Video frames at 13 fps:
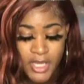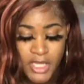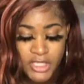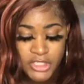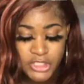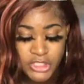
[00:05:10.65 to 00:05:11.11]

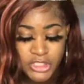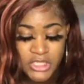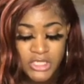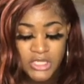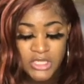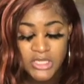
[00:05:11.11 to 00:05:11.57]

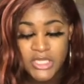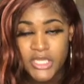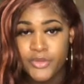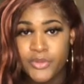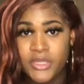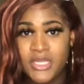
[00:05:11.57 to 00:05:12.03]
She
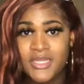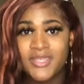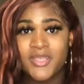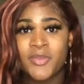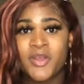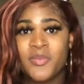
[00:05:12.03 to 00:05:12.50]
literally, the
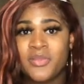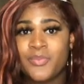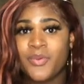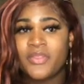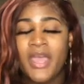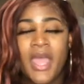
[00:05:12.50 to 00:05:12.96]
amount of
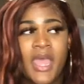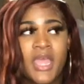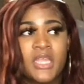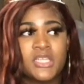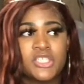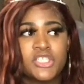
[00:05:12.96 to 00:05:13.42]
people that
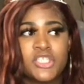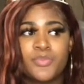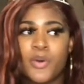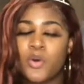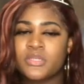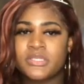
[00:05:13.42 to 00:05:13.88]
she
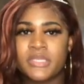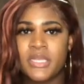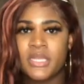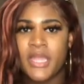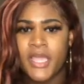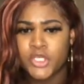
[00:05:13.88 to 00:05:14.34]
posted
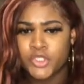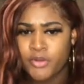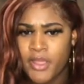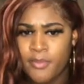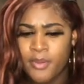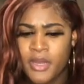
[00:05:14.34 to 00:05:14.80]
like a
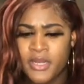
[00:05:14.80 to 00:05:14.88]
tripod,